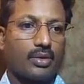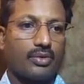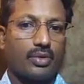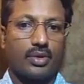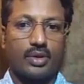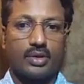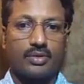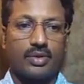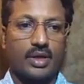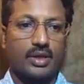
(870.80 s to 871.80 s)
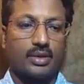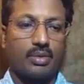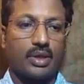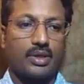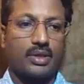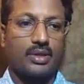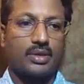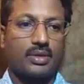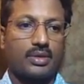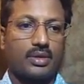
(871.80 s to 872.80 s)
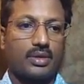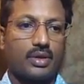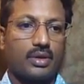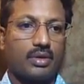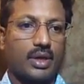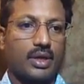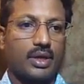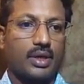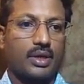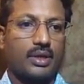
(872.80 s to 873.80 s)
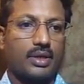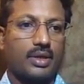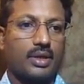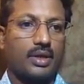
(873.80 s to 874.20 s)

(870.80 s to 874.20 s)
Now go for this pattern fill, right click it,